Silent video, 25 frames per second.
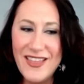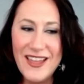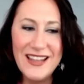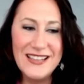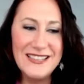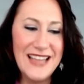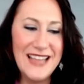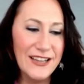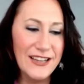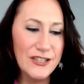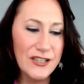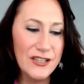has
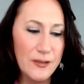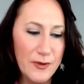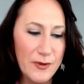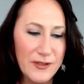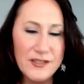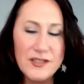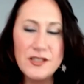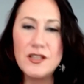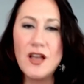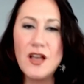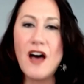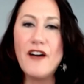actually been
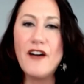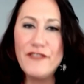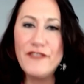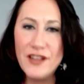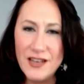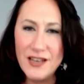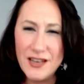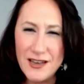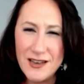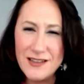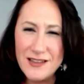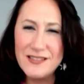
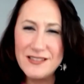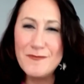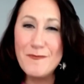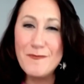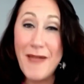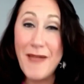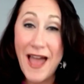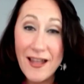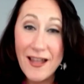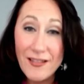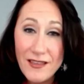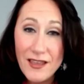softened and is
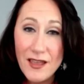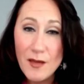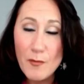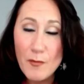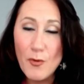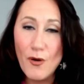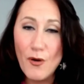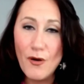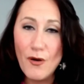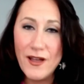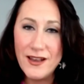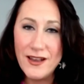
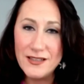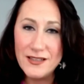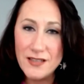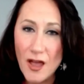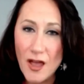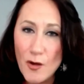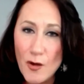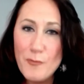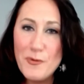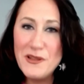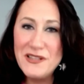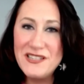malleable and is
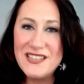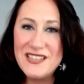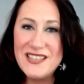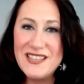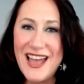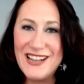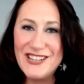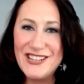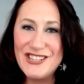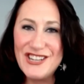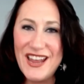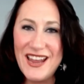open to
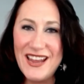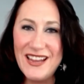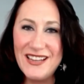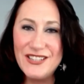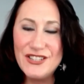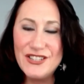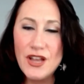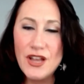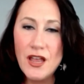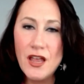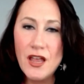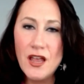that
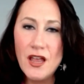change.